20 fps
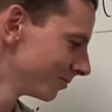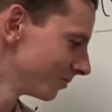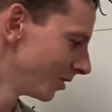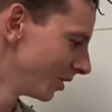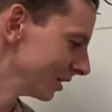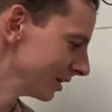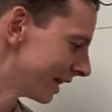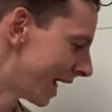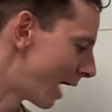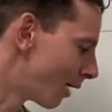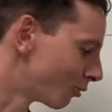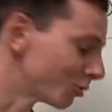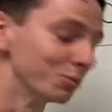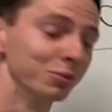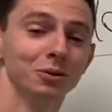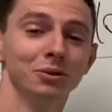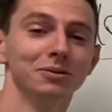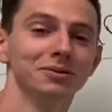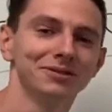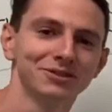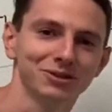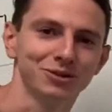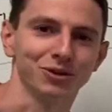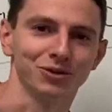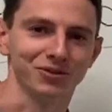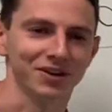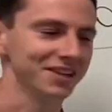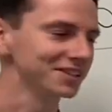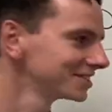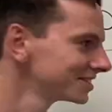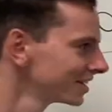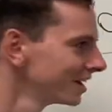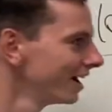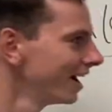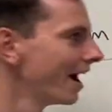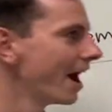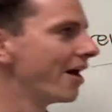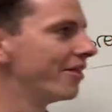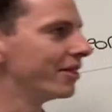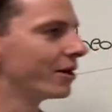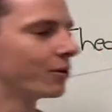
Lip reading: allowable to erase. And